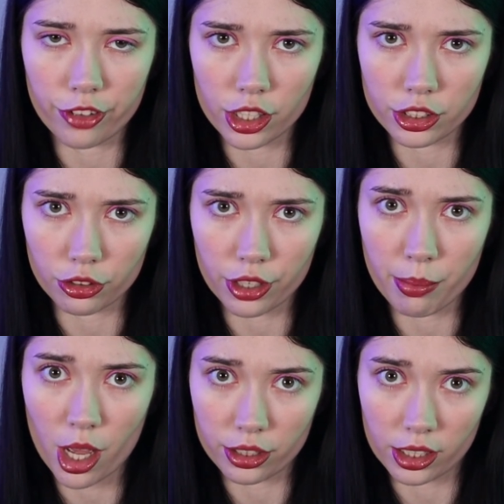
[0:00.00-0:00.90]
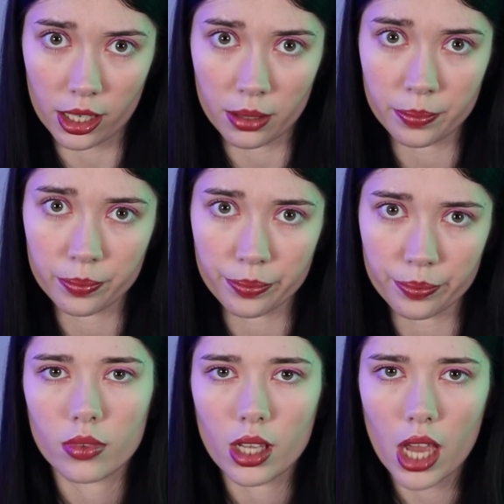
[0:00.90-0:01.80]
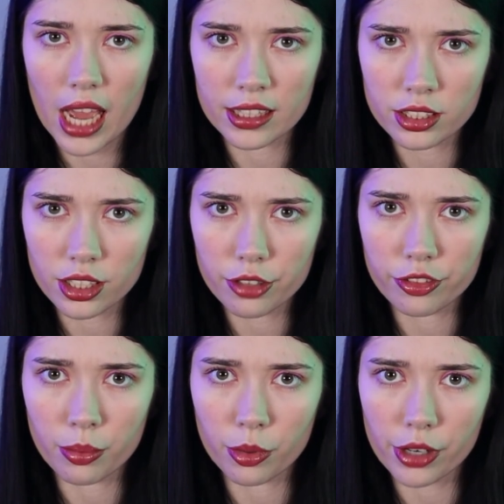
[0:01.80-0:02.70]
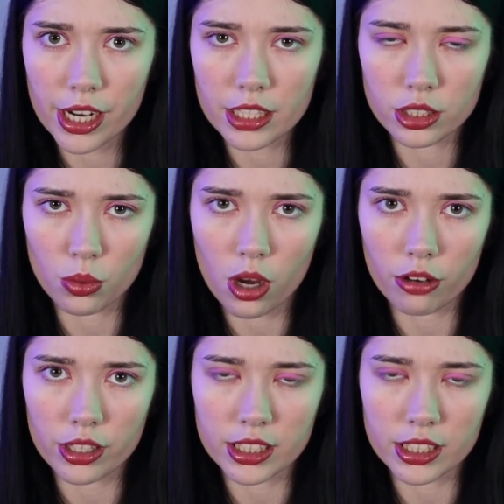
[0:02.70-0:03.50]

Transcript: first-degree murder. And so for Maria Suarez